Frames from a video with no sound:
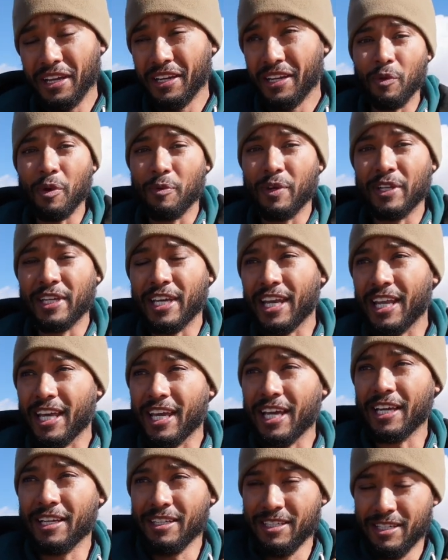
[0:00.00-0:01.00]
We've been
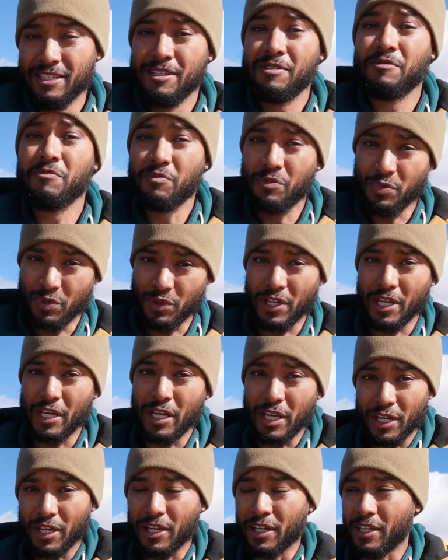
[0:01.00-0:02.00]
getting pretty
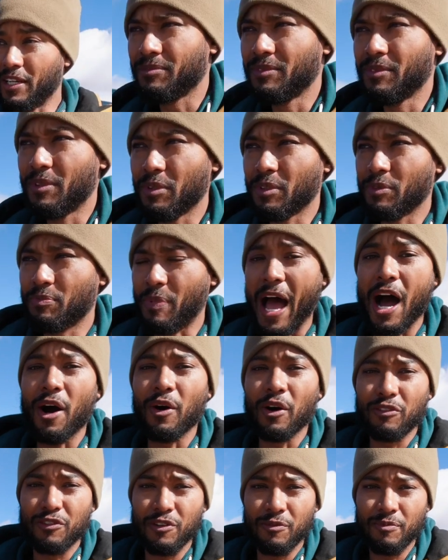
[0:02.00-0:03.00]
good
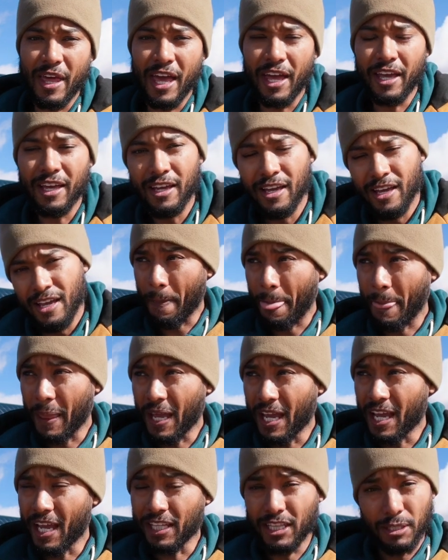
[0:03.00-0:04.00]
power from that.
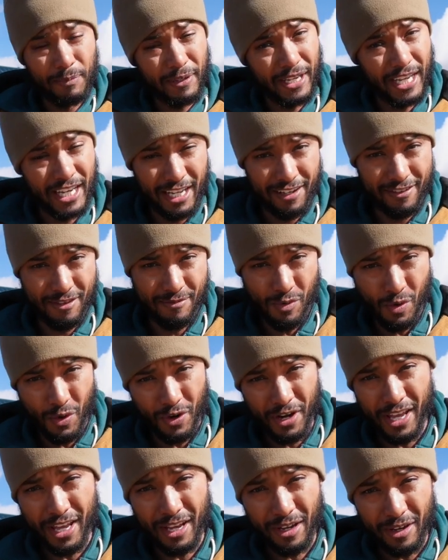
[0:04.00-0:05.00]
At the beginning of the
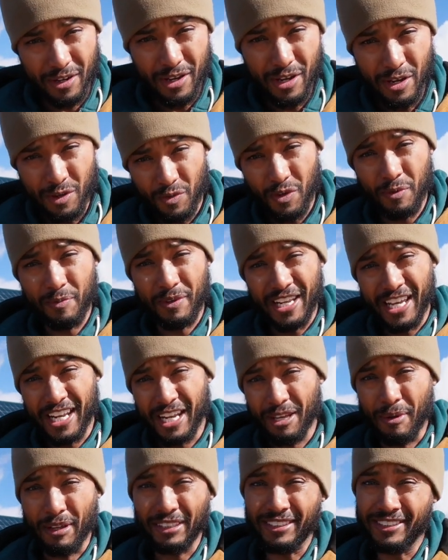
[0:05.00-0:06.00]
morning, we've been
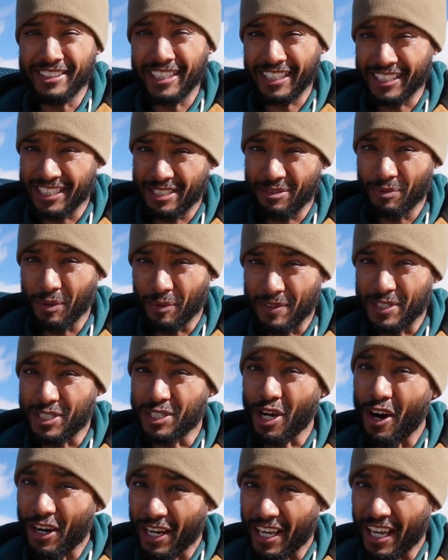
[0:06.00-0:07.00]
hitting about
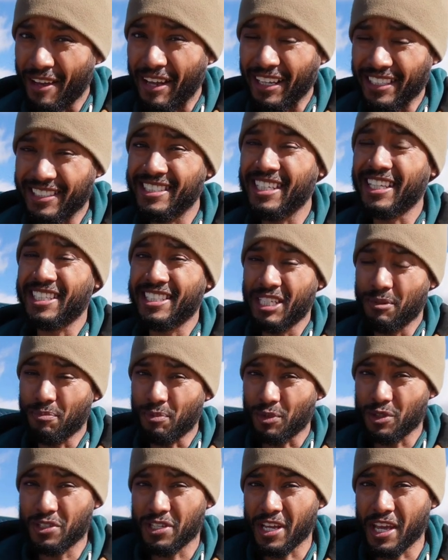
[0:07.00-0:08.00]
starting at
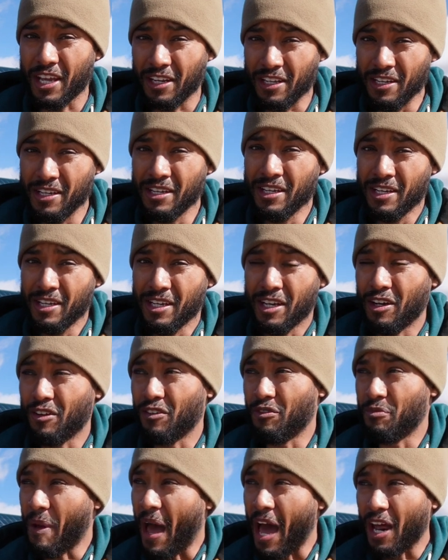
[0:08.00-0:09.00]
60%
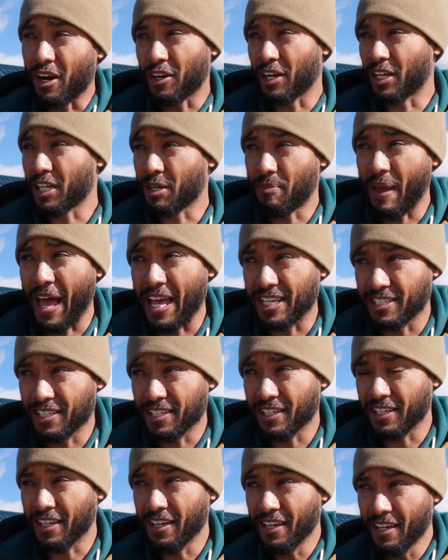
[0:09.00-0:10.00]
of battery
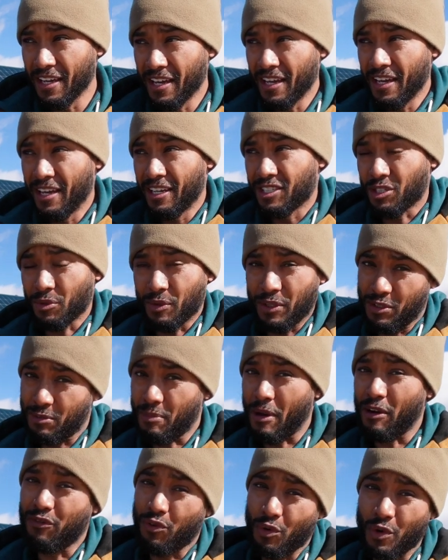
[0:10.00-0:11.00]
capacity. So we use
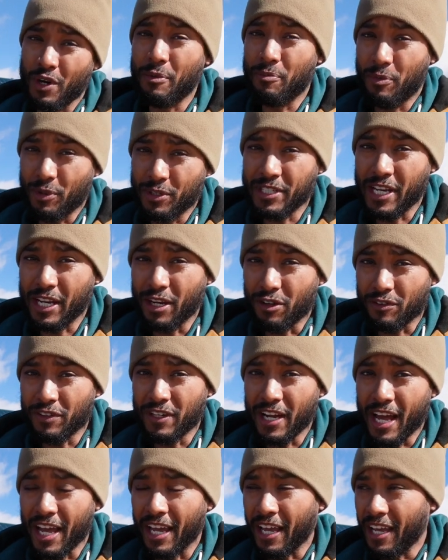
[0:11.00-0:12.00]
about 40%
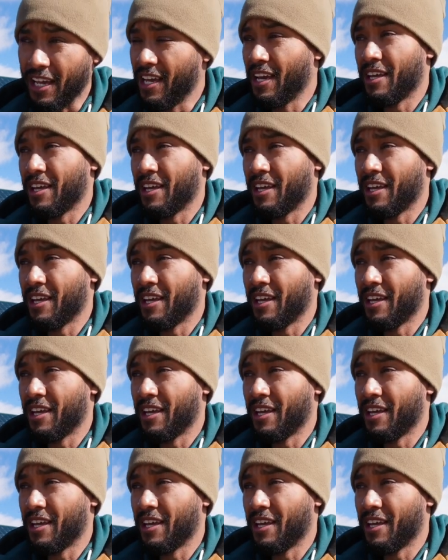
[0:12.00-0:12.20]
overnight.